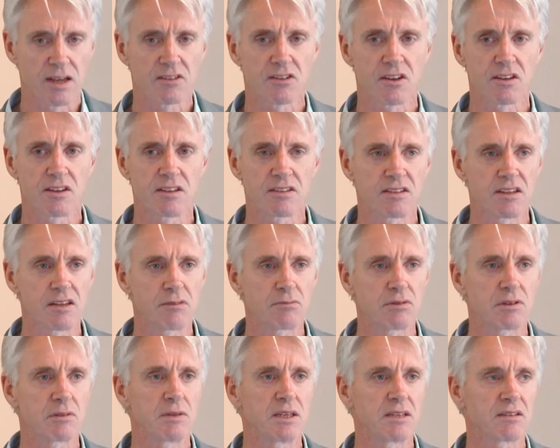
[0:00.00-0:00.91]
So there
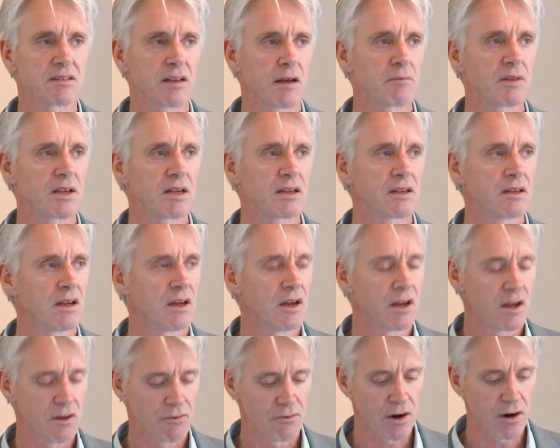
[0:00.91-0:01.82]
seems to be something
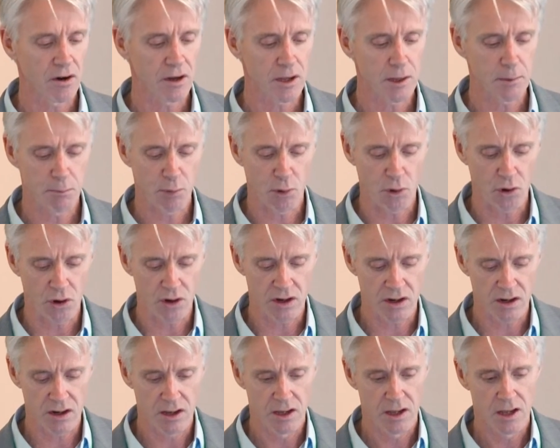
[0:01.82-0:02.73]
very
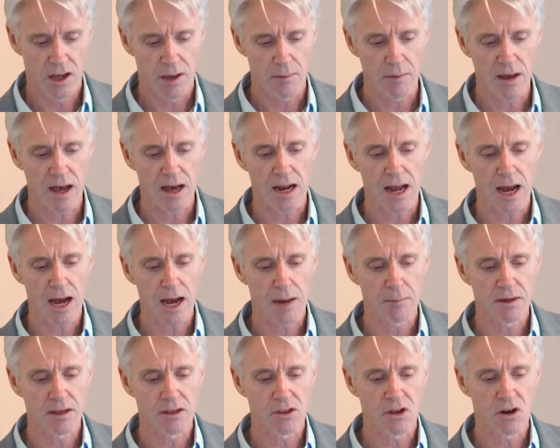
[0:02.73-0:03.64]
important about
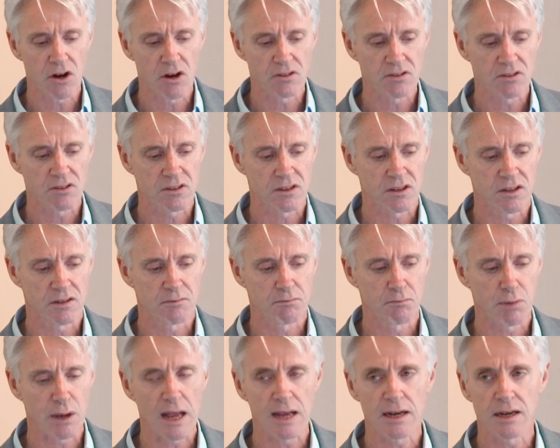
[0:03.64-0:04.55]
RB loss and
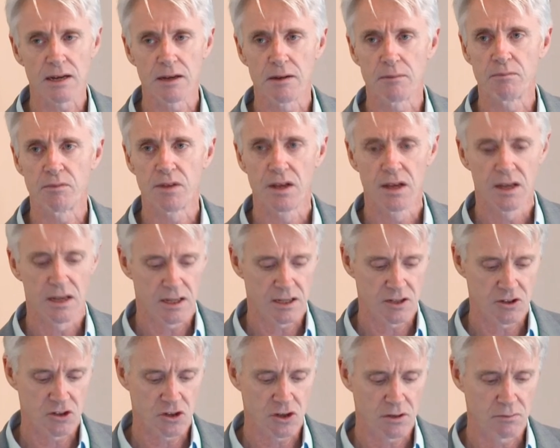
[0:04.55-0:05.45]
platinum
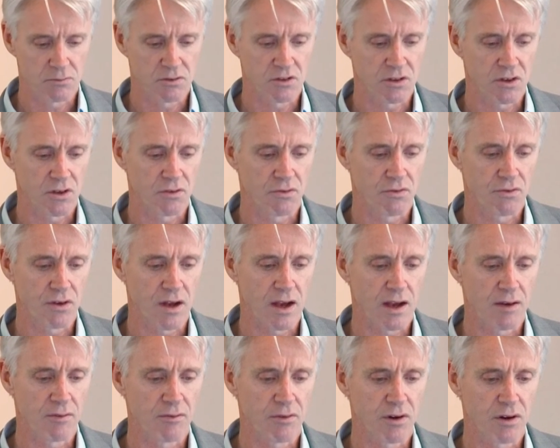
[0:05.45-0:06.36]
in terms of
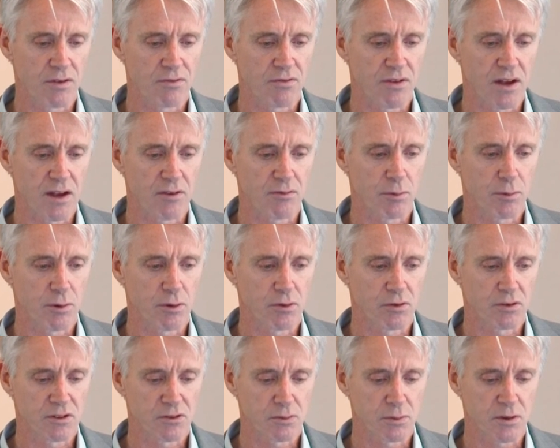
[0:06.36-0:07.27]
very favourable
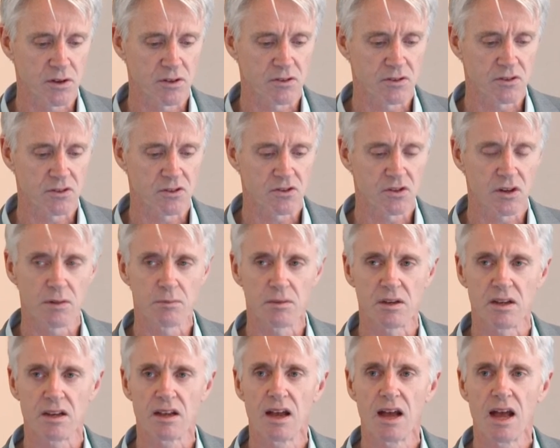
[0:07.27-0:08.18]
response to treatment.